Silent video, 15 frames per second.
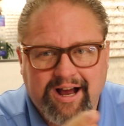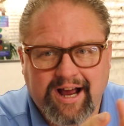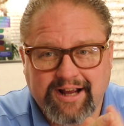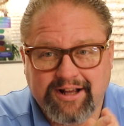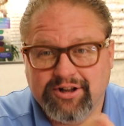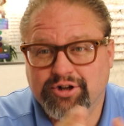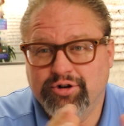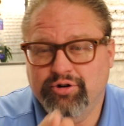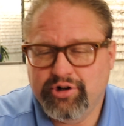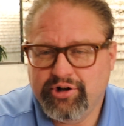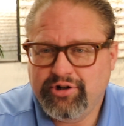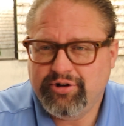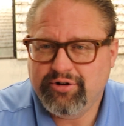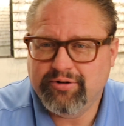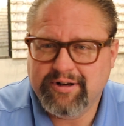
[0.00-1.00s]
I
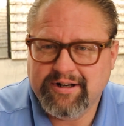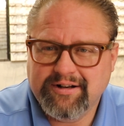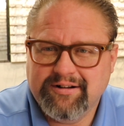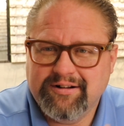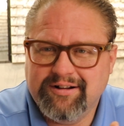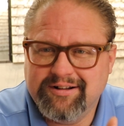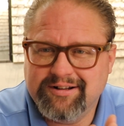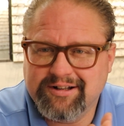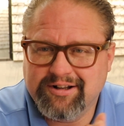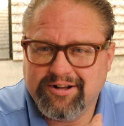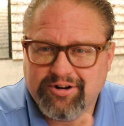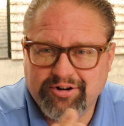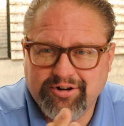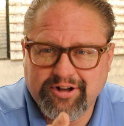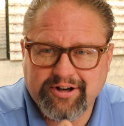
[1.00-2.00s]
alluded to it a
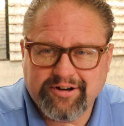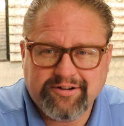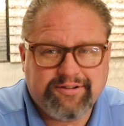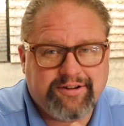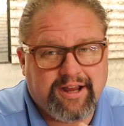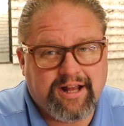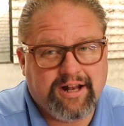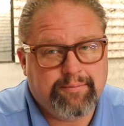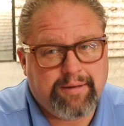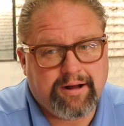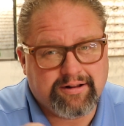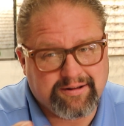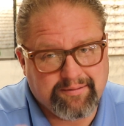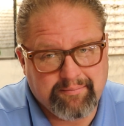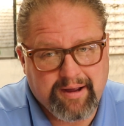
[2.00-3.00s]
little earlier, saying
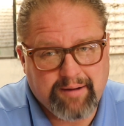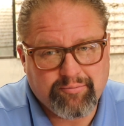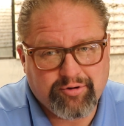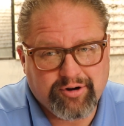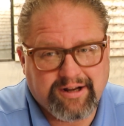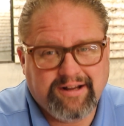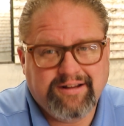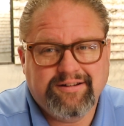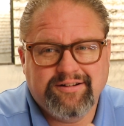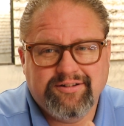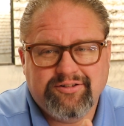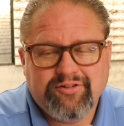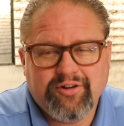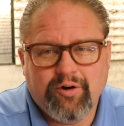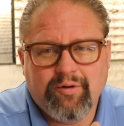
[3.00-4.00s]
about the memories
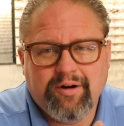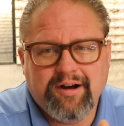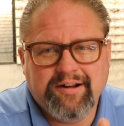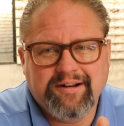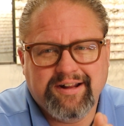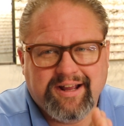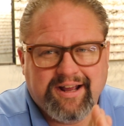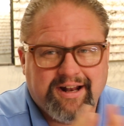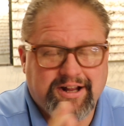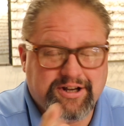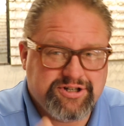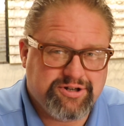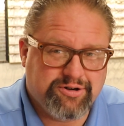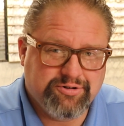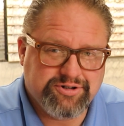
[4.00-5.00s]
and so on, and I
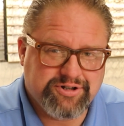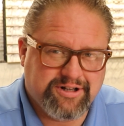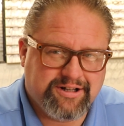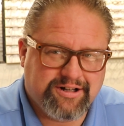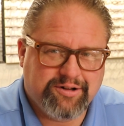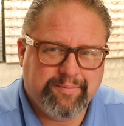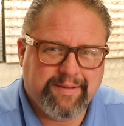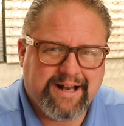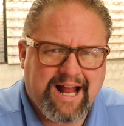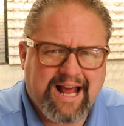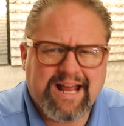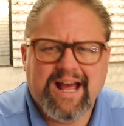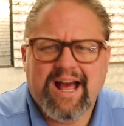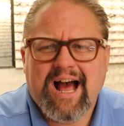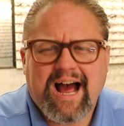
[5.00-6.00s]
showed you a little bit.
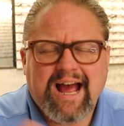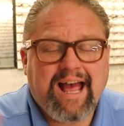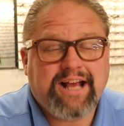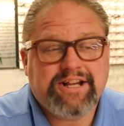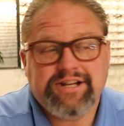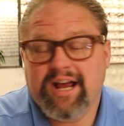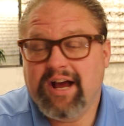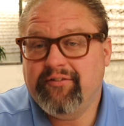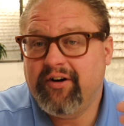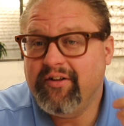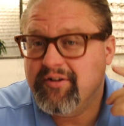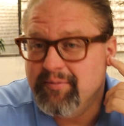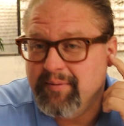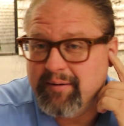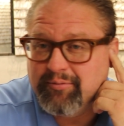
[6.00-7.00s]
I actually have
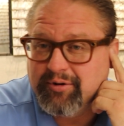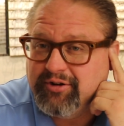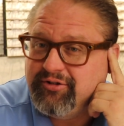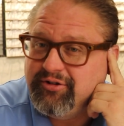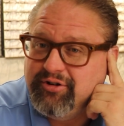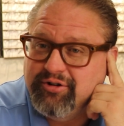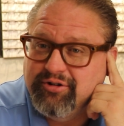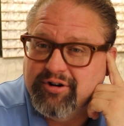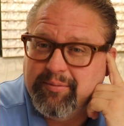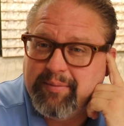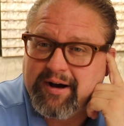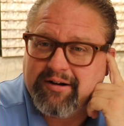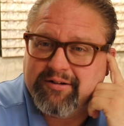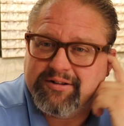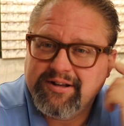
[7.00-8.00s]
other memories too
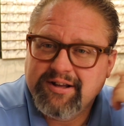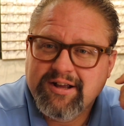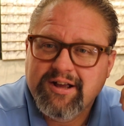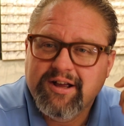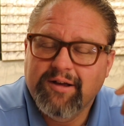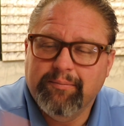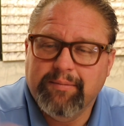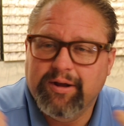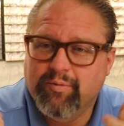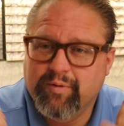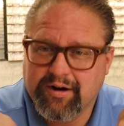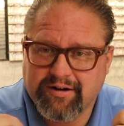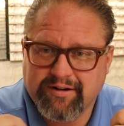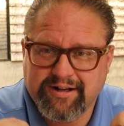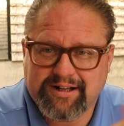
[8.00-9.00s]
about me
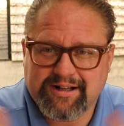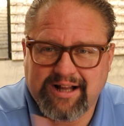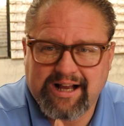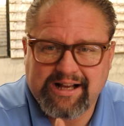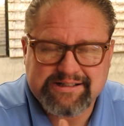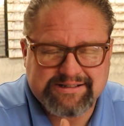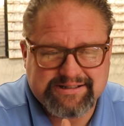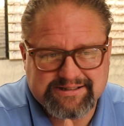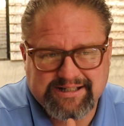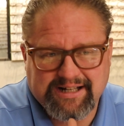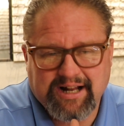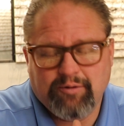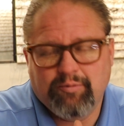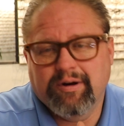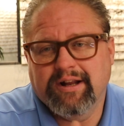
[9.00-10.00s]
wearing the glasses,
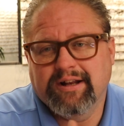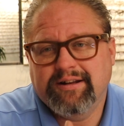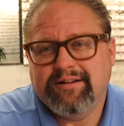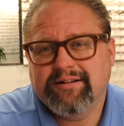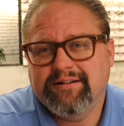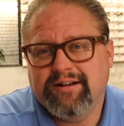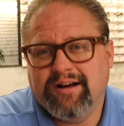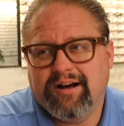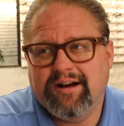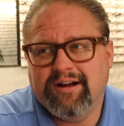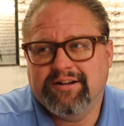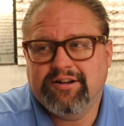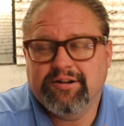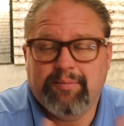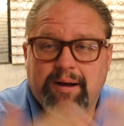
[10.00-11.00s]
and I went
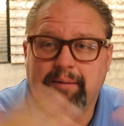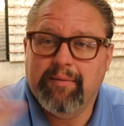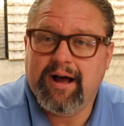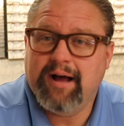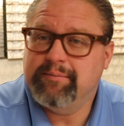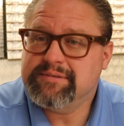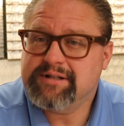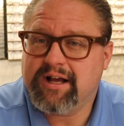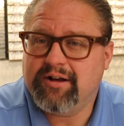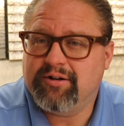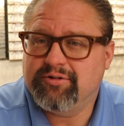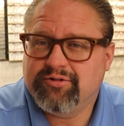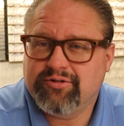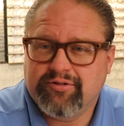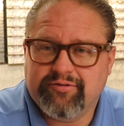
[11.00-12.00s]
to my mom's
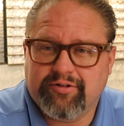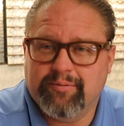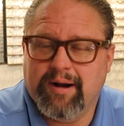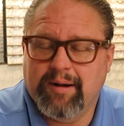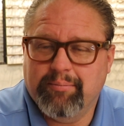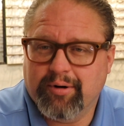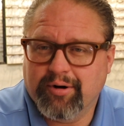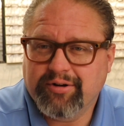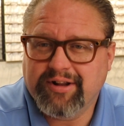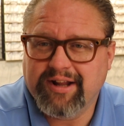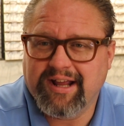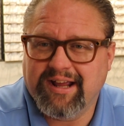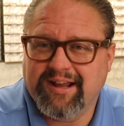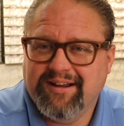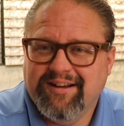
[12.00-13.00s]
house for my
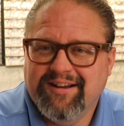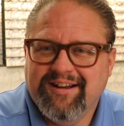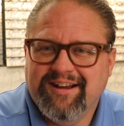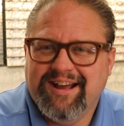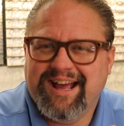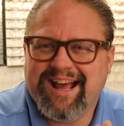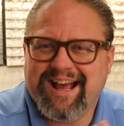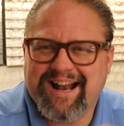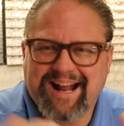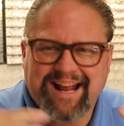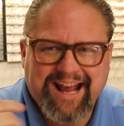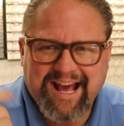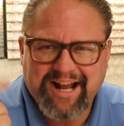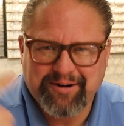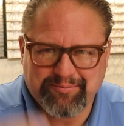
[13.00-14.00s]
birthday, and I
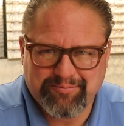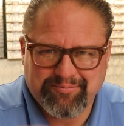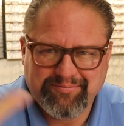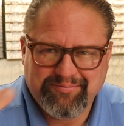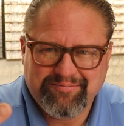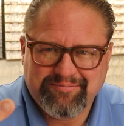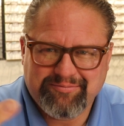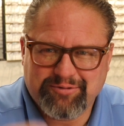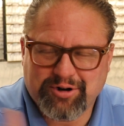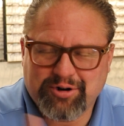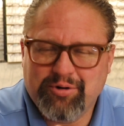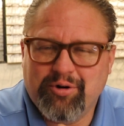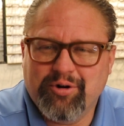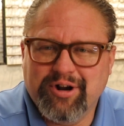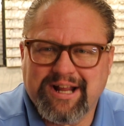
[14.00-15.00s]
had them
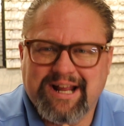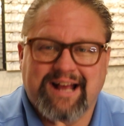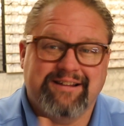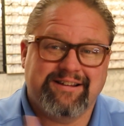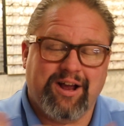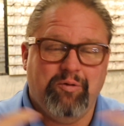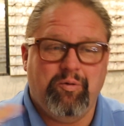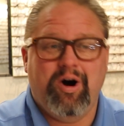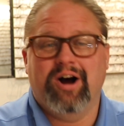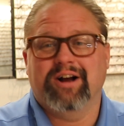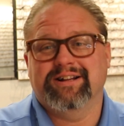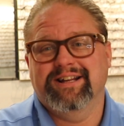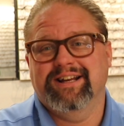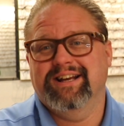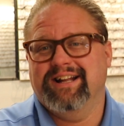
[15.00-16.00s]
recording as I
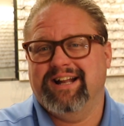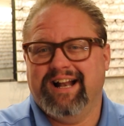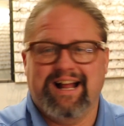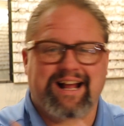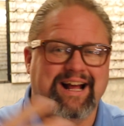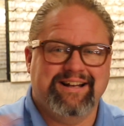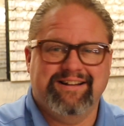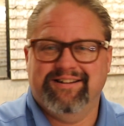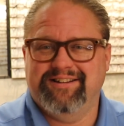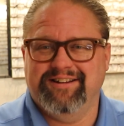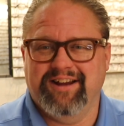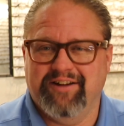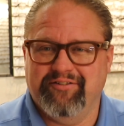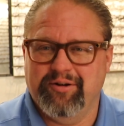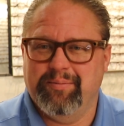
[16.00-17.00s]
walked in, and I got to
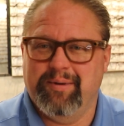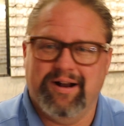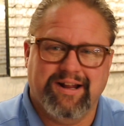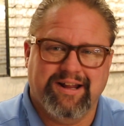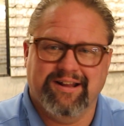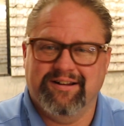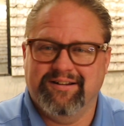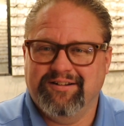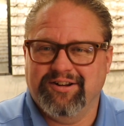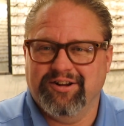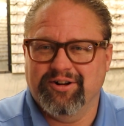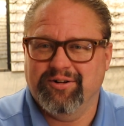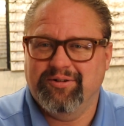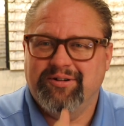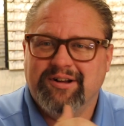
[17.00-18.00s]
see everybody and, you
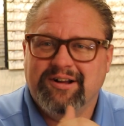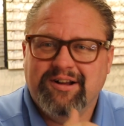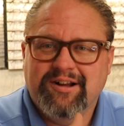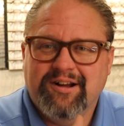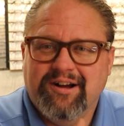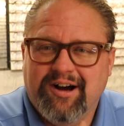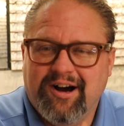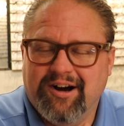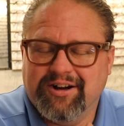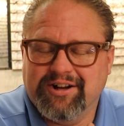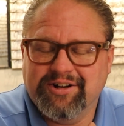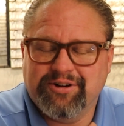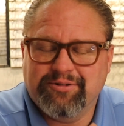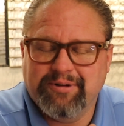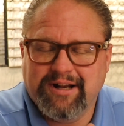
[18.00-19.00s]
know, hug
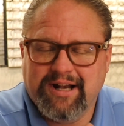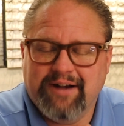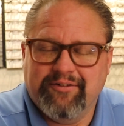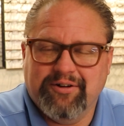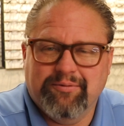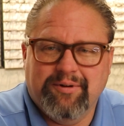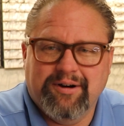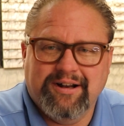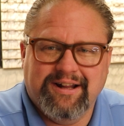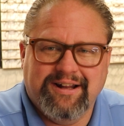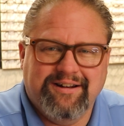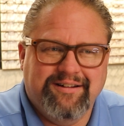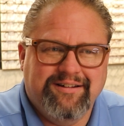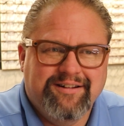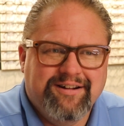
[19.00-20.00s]
and greet everyone,
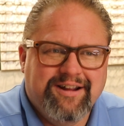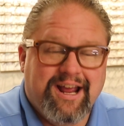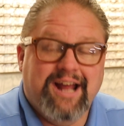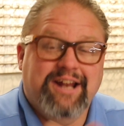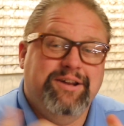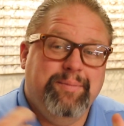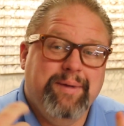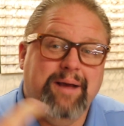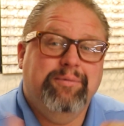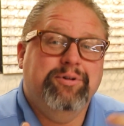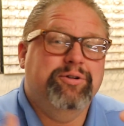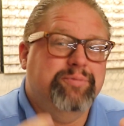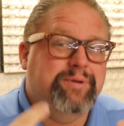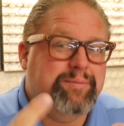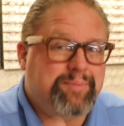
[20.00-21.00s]
and to be able
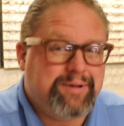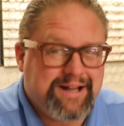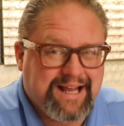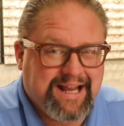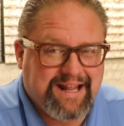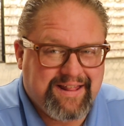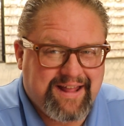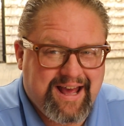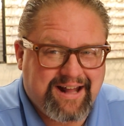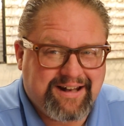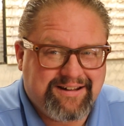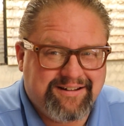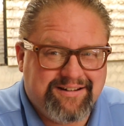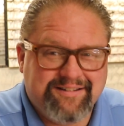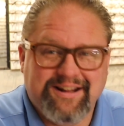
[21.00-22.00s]
to replay
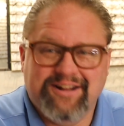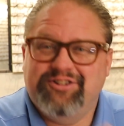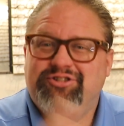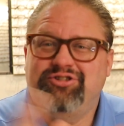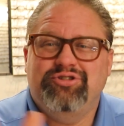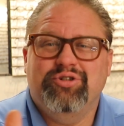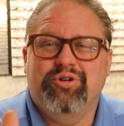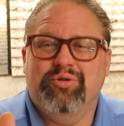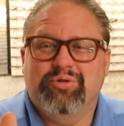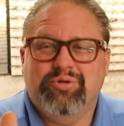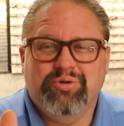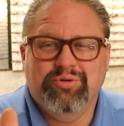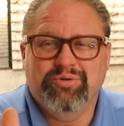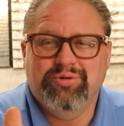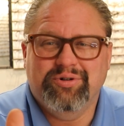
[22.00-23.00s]
that. That's so
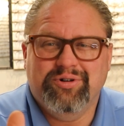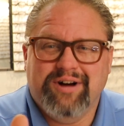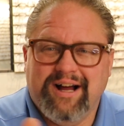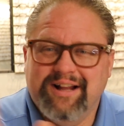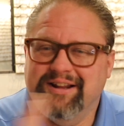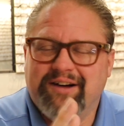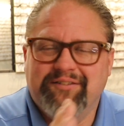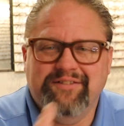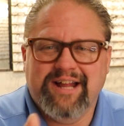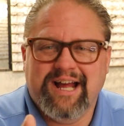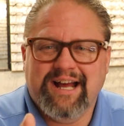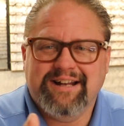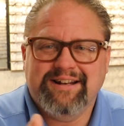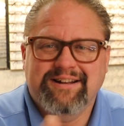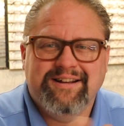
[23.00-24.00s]
cool. I love
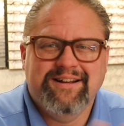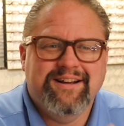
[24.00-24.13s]
that.